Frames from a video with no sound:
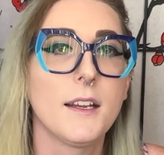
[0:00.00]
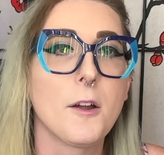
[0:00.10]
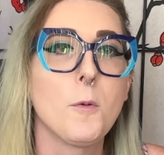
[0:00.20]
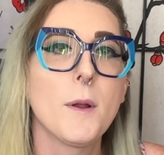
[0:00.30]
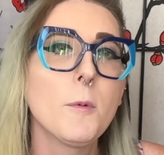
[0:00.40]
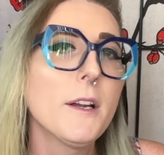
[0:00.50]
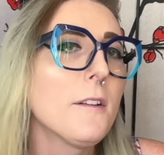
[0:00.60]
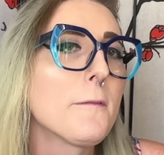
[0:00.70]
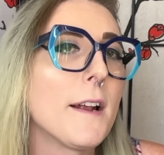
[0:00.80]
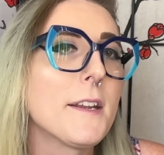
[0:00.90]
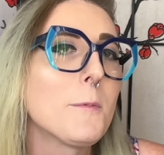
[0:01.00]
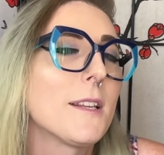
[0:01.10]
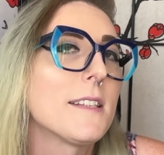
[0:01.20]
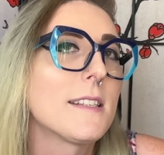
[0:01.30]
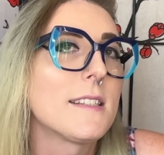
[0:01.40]
When we're confronted
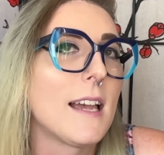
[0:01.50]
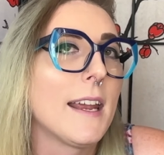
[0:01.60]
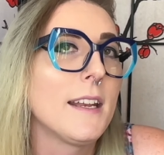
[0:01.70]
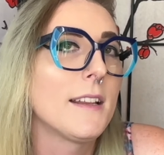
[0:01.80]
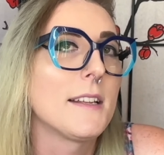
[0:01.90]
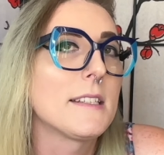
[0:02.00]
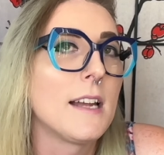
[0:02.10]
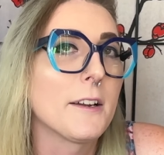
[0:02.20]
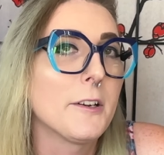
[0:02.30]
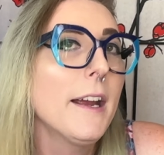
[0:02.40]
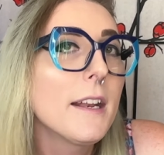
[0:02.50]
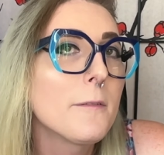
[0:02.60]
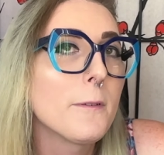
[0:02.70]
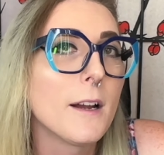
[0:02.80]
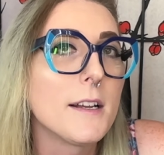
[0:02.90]
with a society that's not
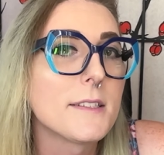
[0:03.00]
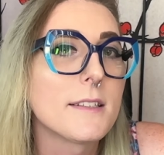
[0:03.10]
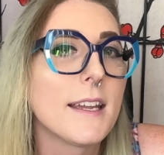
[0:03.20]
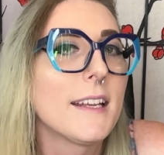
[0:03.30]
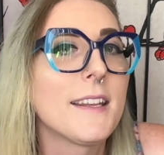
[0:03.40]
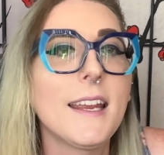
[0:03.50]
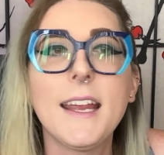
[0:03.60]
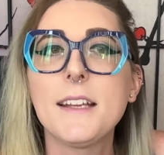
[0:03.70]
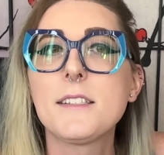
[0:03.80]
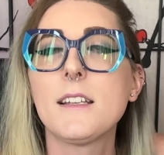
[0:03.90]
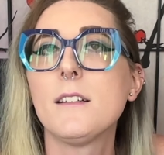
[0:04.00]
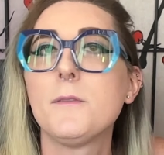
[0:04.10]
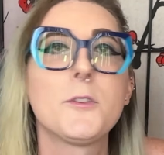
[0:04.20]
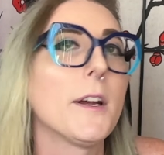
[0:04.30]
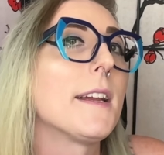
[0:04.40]
created for us, like in the case
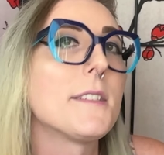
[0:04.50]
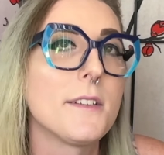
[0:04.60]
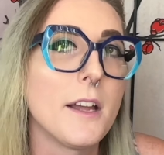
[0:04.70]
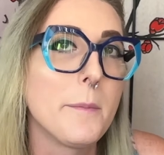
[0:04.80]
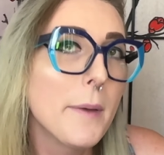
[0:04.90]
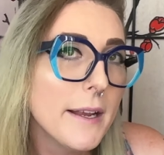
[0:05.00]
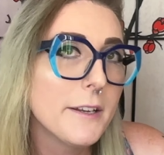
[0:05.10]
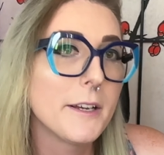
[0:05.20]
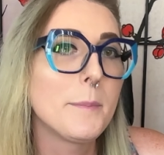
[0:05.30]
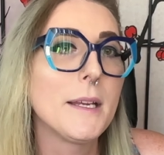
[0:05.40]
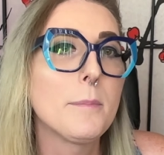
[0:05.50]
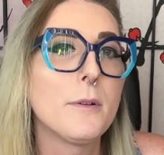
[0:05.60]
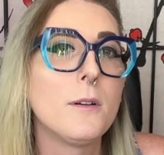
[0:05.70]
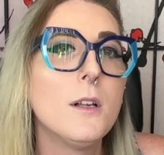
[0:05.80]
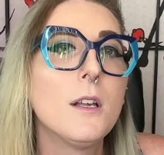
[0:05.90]
of trans and non-binary
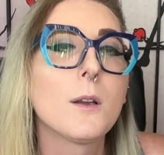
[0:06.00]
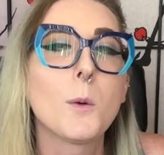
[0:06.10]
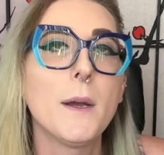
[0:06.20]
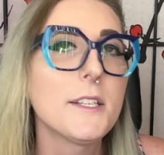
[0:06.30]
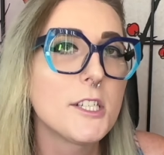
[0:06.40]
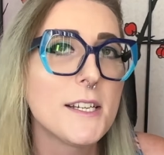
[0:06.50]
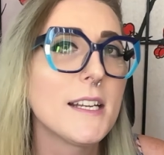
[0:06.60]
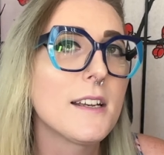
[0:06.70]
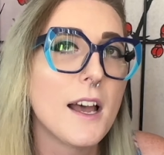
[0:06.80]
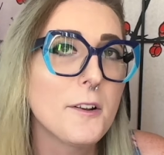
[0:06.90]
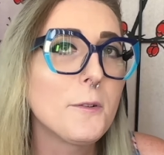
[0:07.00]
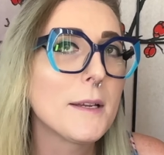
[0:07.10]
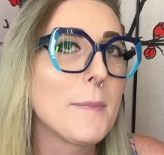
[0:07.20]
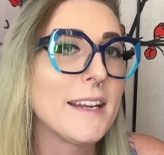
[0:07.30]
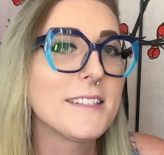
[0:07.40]
people, questioning not
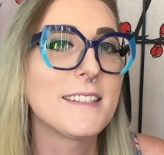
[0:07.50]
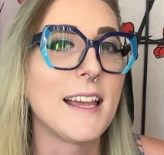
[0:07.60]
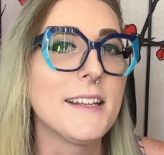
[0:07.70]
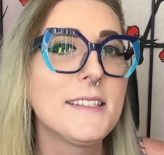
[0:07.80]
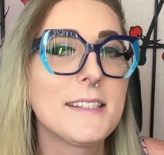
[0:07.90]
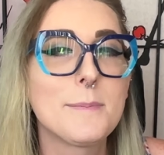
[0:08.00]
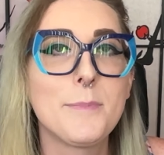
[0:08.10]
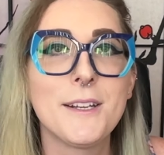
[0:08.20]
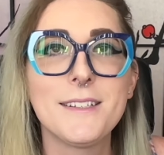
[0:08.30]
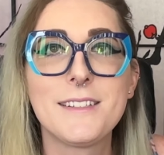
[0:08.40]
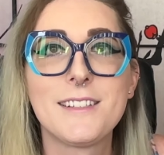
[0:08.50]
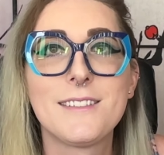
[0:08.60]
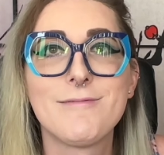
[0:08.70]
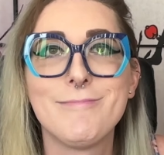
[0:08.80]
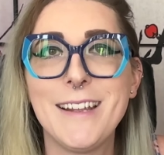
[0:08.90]
only makes sense, but
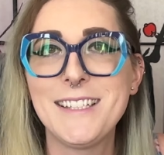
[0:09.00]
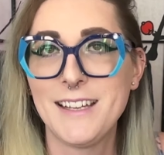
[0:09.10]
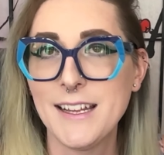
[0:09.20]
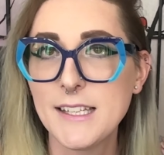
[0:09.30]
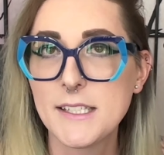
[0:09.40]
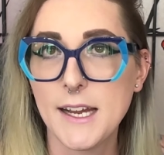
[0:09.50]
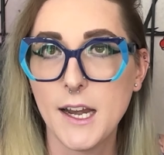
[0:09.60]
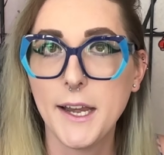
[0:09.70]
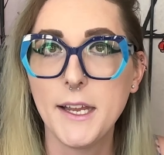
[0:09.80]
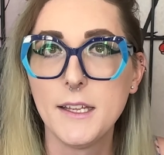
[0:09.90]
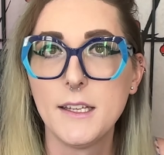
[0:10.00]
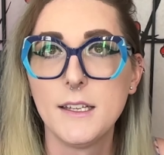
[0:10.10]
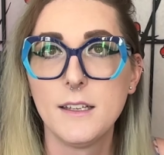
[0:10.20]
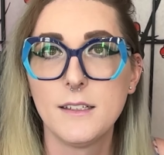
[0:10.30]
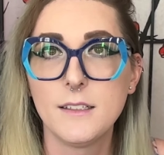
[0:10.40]
it's necessary
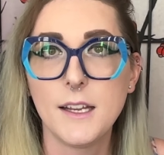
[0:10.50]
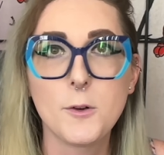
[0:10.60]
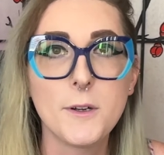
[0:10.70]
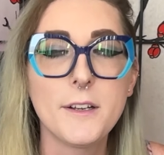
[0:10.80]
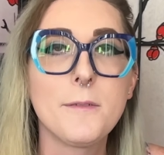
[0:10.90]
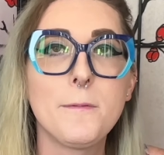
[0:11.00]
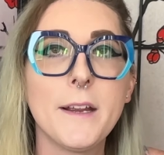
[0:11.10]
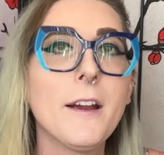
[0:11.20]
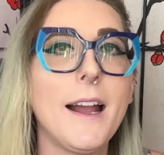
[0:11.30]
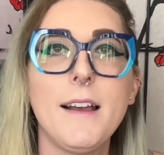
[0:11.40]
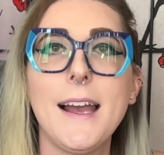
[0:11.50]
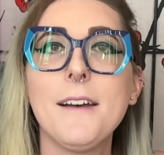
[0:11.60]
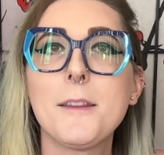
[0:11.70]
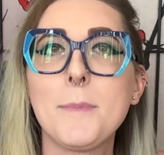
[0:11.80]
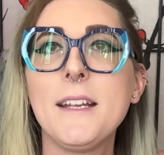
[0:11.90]
in order to figure out
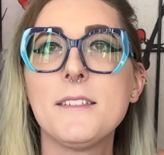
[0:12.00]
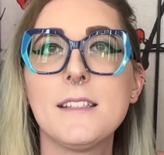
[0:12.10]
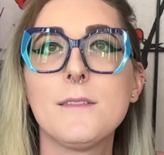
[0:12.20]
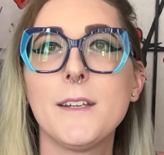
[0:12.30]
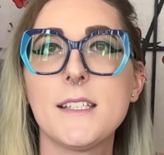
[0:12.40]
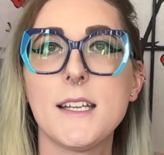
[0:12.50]
how the pieces fit